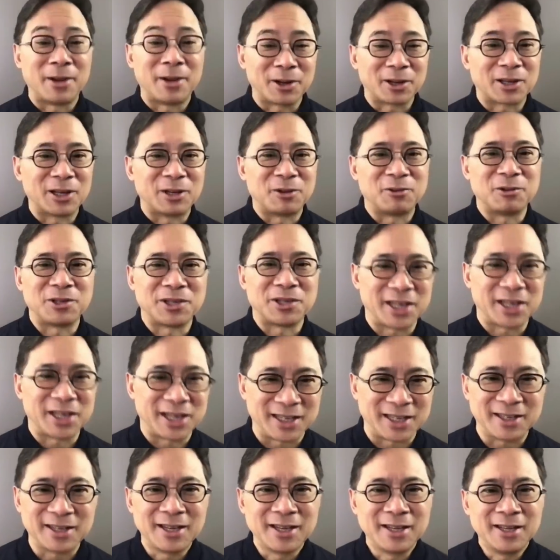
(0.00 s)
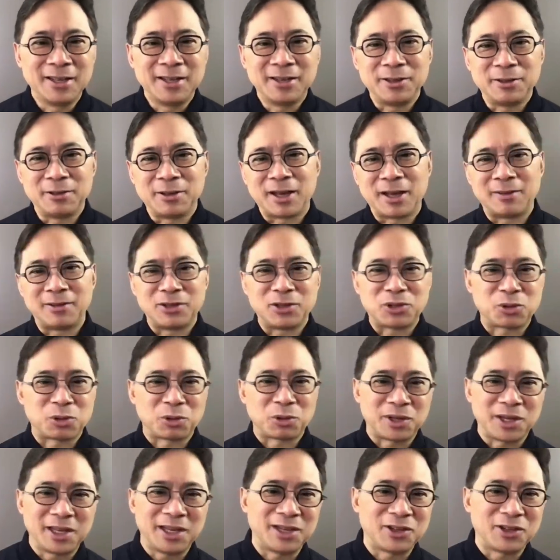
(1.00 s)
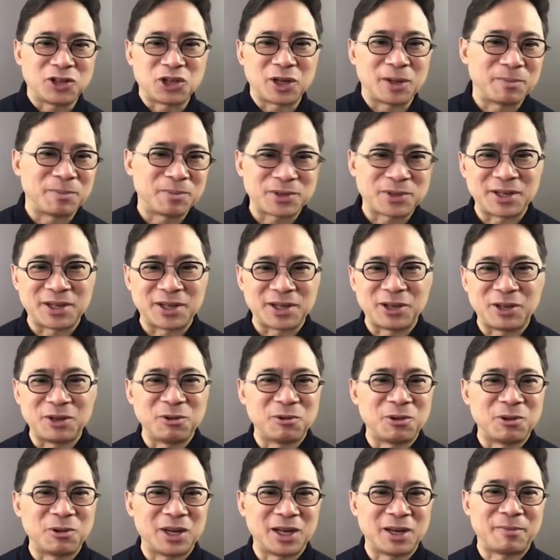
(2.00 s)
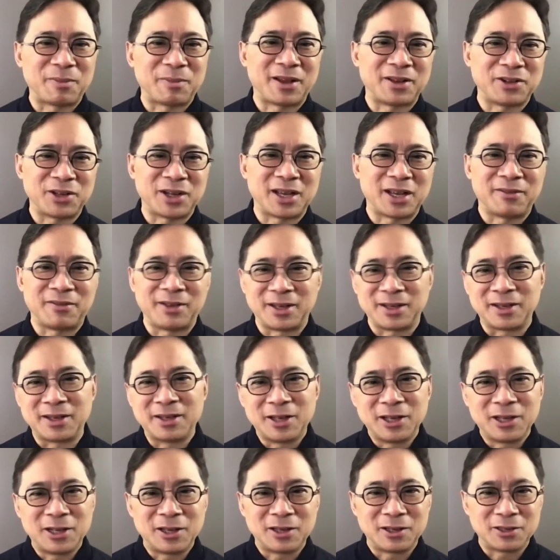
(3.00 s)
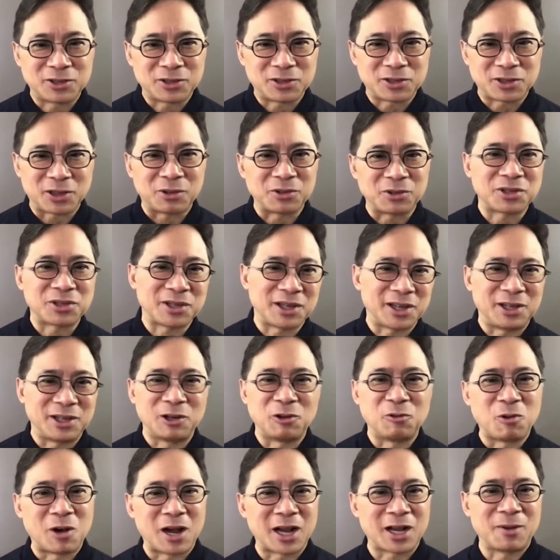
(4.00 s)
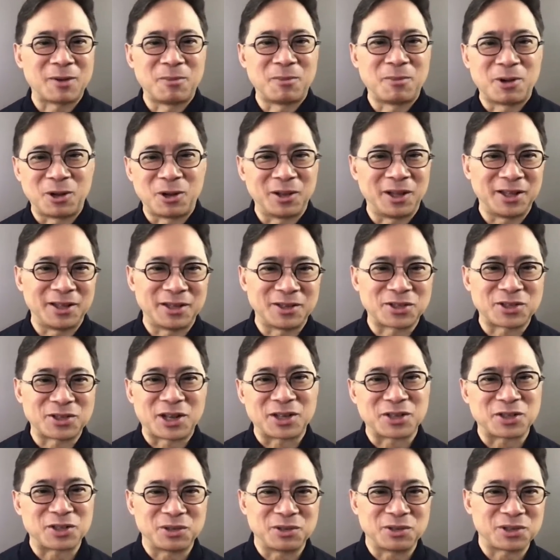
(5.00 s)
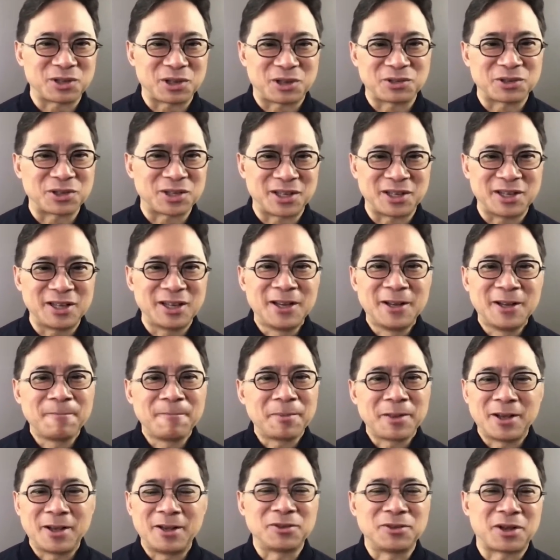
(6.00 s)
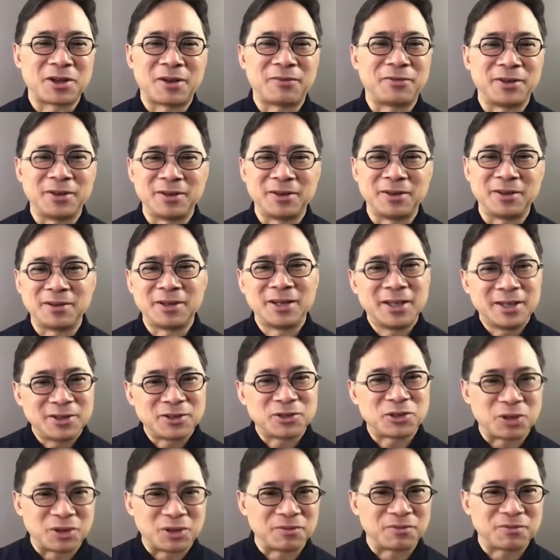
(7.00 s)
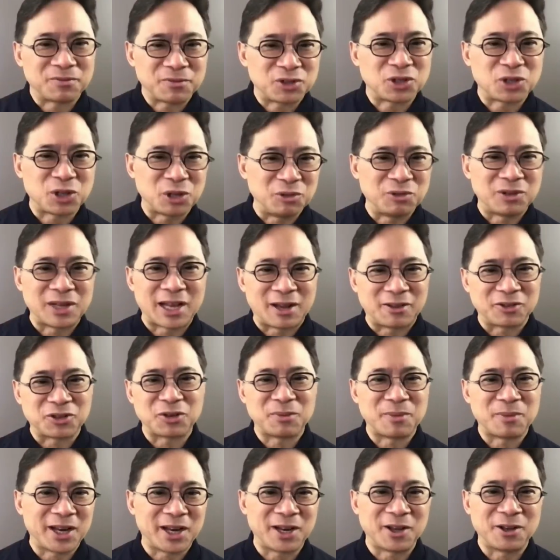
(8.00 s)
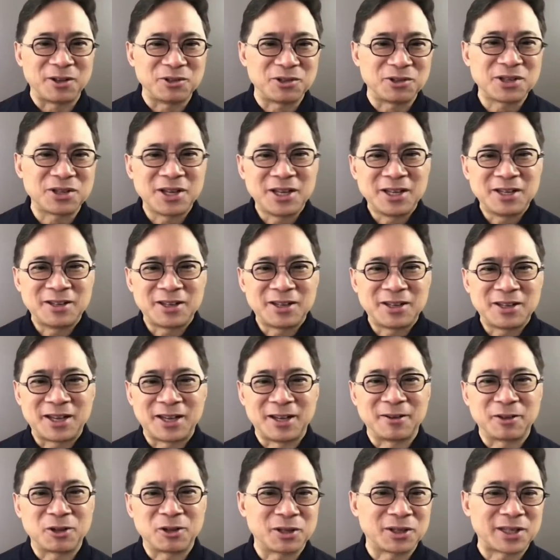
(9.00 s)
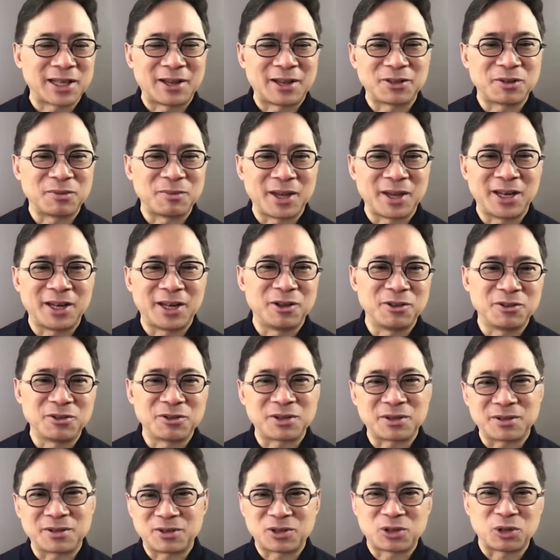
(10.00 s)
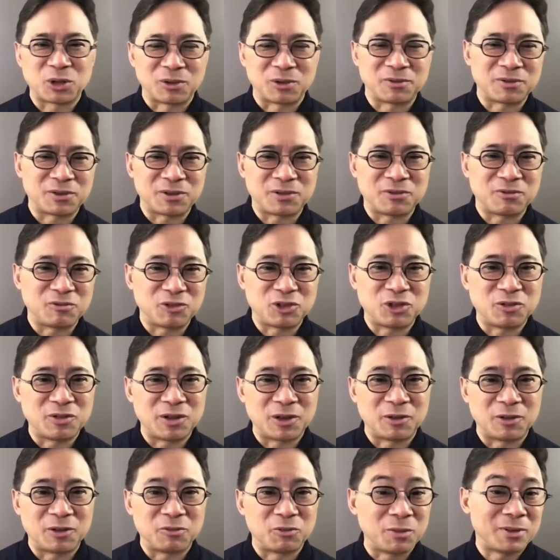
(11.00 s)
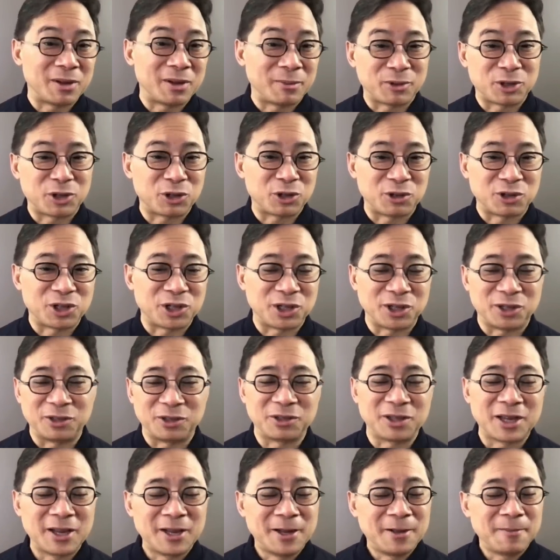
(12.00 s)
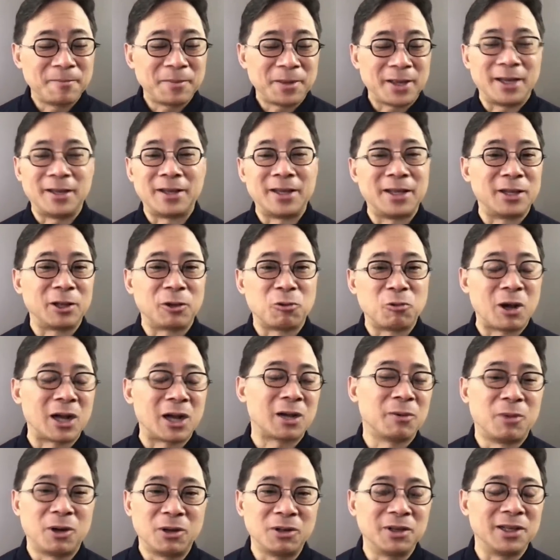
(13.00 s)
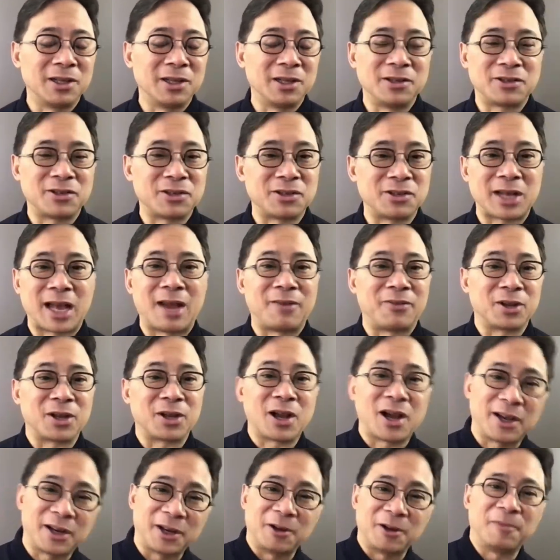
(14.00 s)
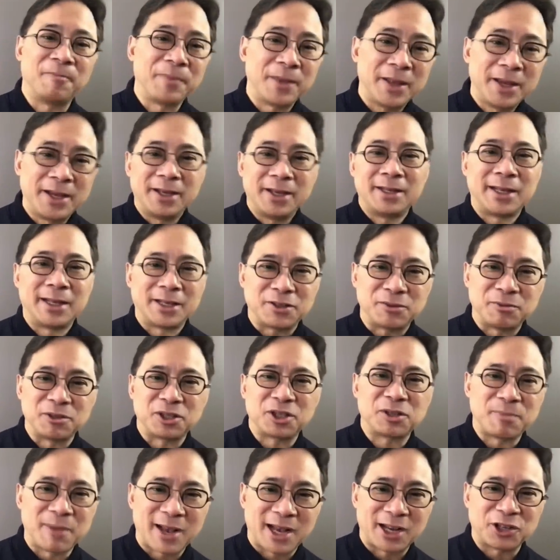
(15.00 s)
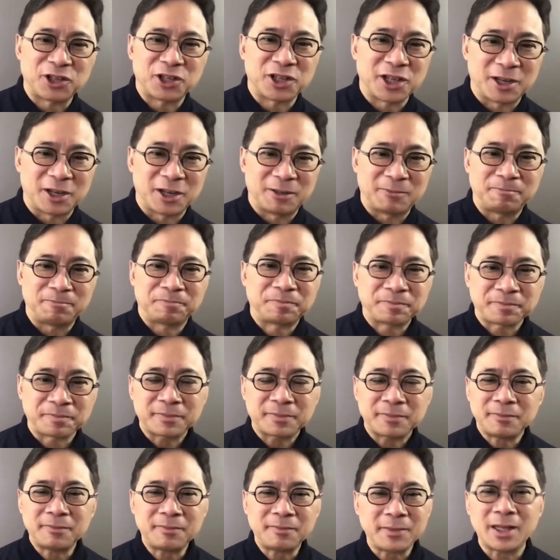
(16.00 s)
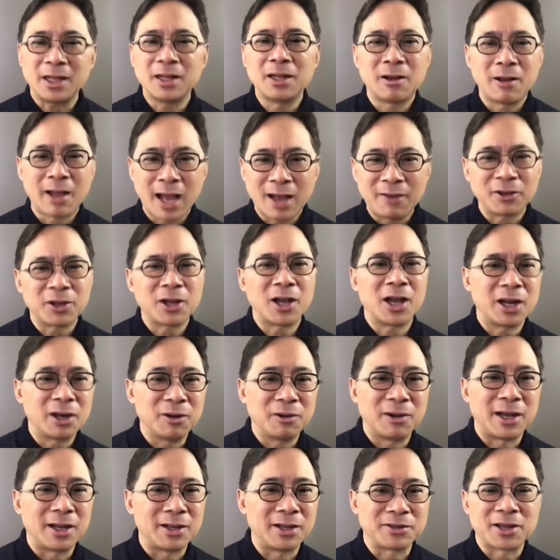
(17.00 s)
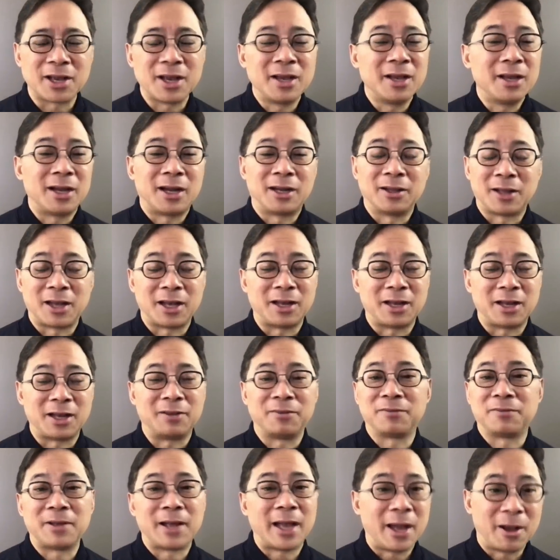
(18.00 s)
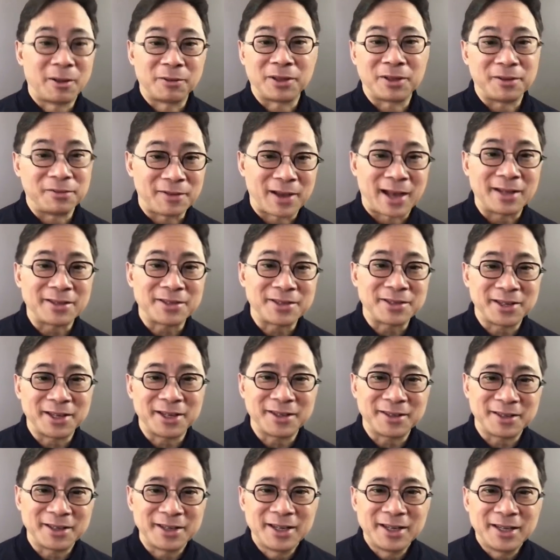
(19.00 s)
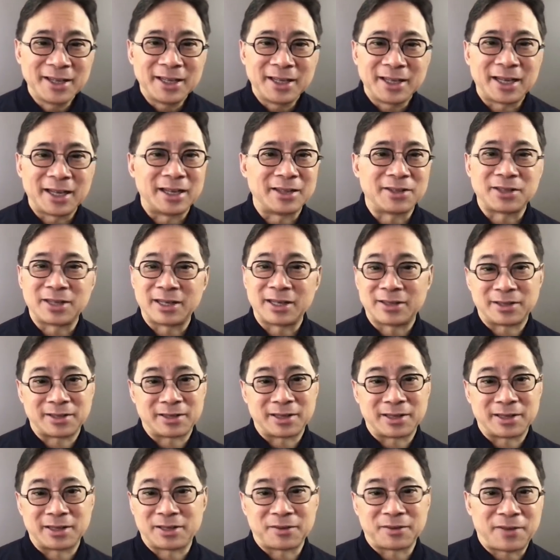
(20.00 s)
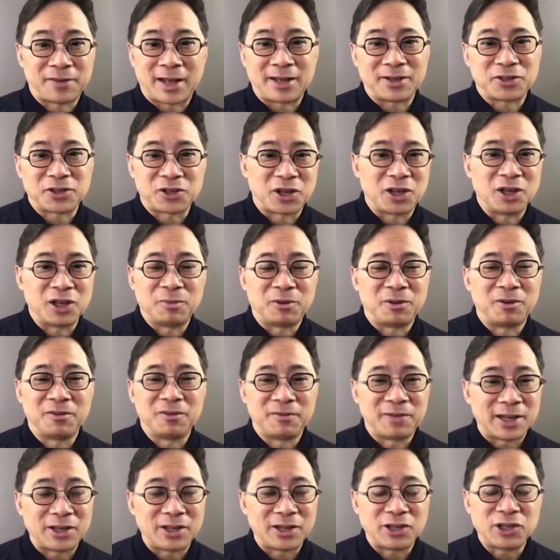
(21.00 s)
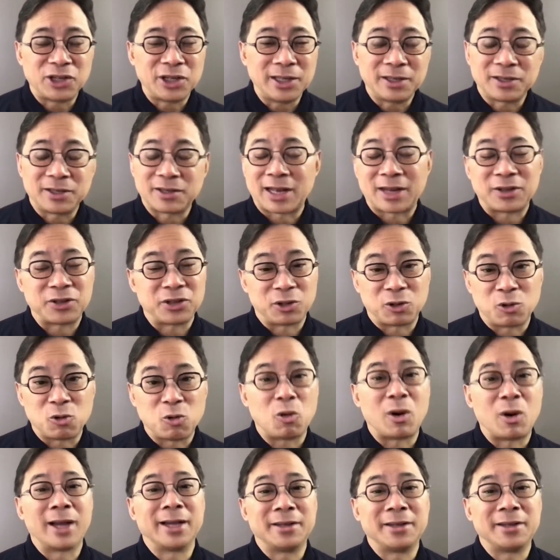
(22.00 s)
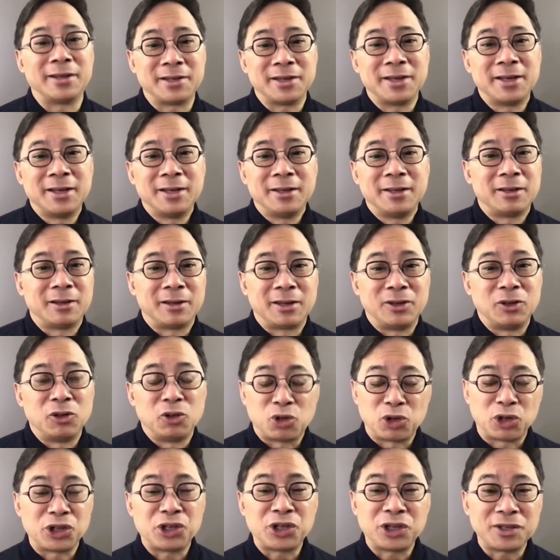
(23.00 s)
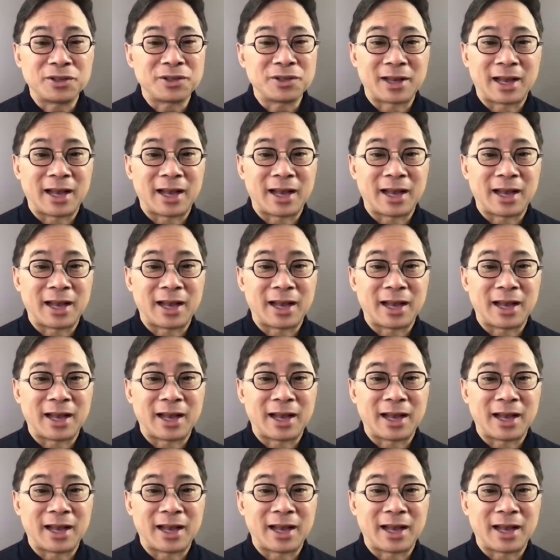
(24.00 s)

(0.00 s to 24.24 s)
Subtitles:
American cuisine, you have these tortilla chips, and then you wind up actually having a salsa and guacamole. The salsa is often sort of stewed down tomatoes, cooked down tomatoes, served room temperature or chilled. And then the guacamole is just avocado that's been smashed up. Now, avocado has a lot of healthy fats in it. It's a fat-soluble veggie. It's actually quite nutritious.